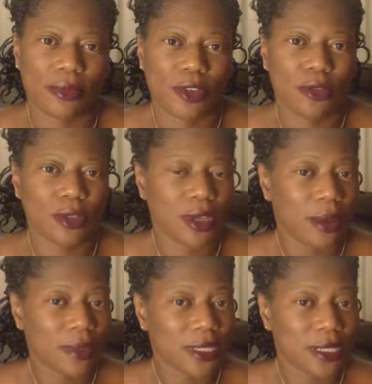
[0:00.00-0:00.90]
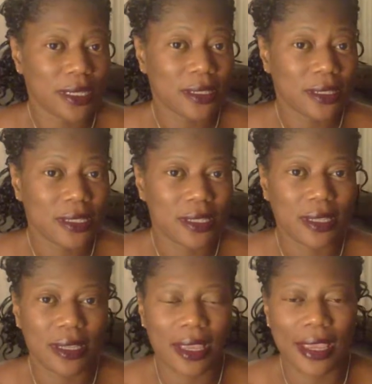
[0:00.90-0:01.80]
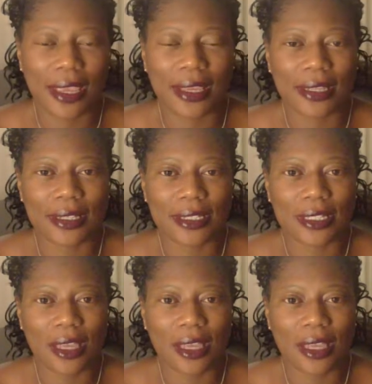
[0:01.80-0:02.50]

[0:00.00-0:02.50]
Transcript: use common sense and